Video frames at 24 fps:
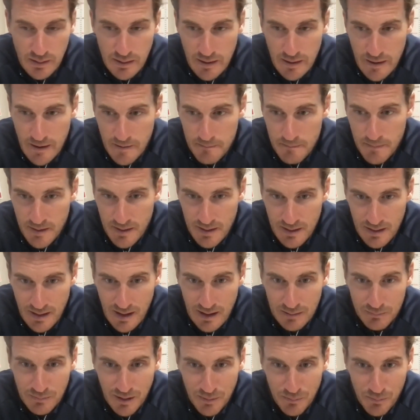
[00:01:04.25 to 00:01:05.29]

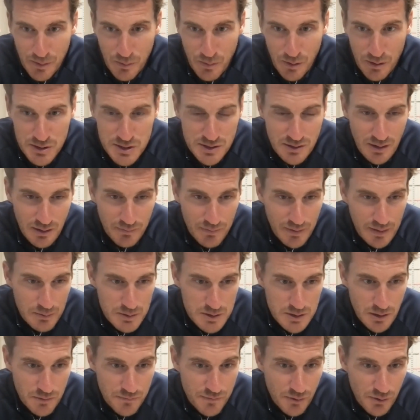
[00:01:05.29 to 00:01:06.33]
And we watched it. I think it was
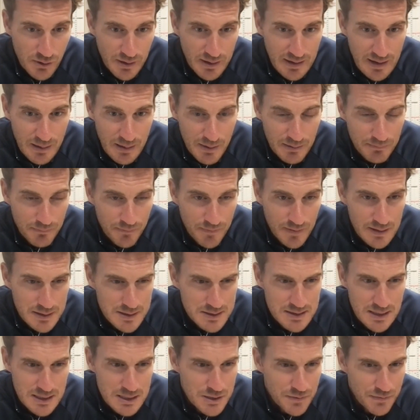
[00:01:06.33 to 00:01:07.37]
a Crawley game. It
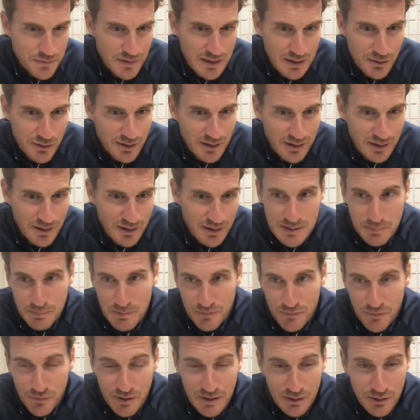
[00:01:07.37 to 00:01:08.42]
finished 6-3. I said
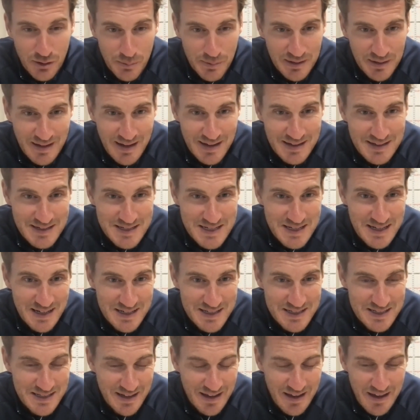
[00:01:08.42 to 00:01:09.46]
before, it could have been
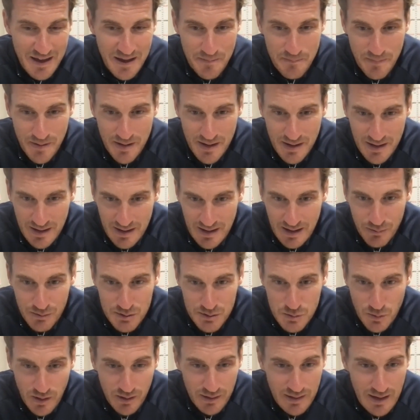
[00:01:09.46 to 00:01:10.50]
9-6. It was
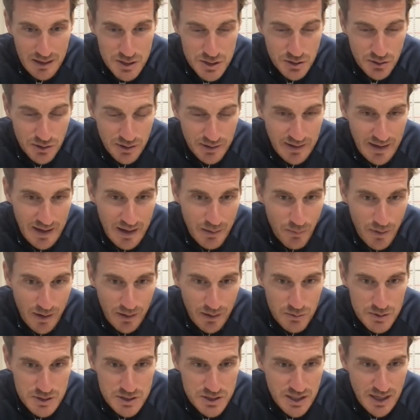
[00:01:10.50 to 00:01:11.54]
that sort of game where
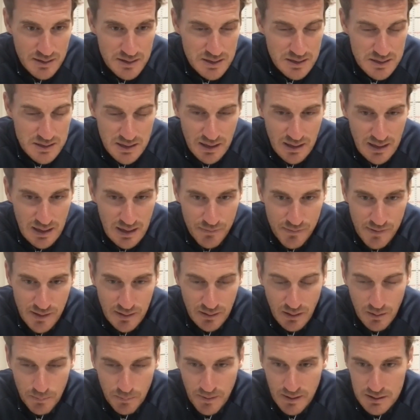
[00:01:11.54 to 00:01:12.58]
there was chances at either end
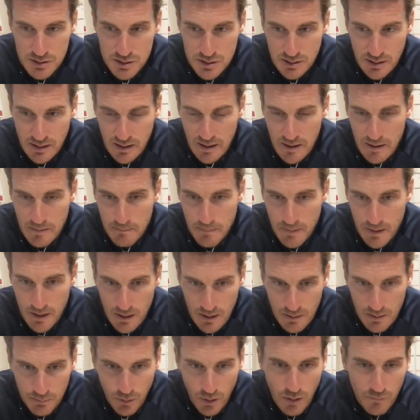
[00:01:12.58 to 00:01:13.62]
of the pitch. But
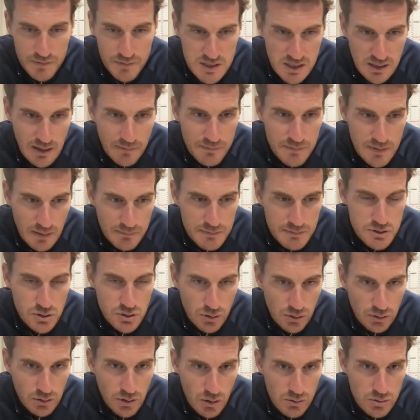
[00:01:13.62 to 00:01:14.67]
obviously, they've
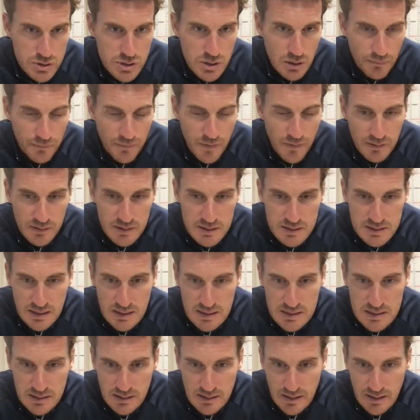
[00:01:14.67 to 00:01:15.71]
scored goals so far this season.